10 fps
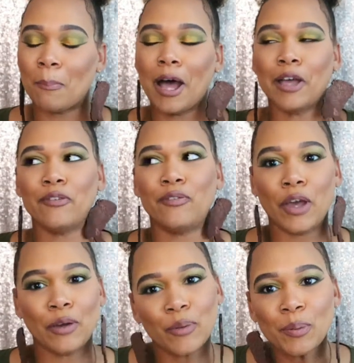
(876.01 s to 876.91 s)
my
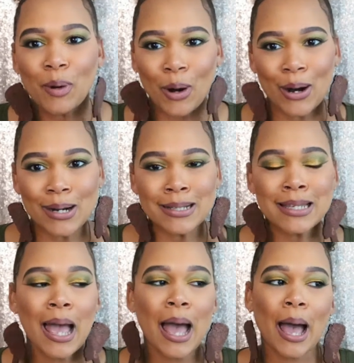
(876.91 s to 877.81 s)
favorite
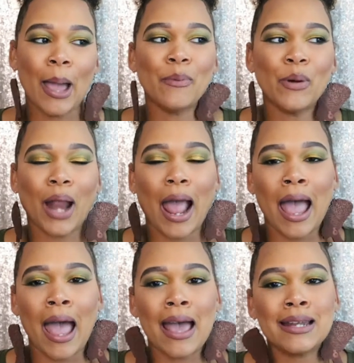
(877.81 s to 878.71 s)
part, I'm going to
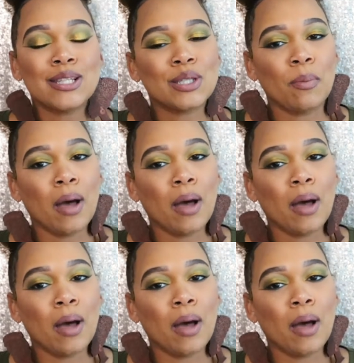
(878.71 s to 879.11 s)
add some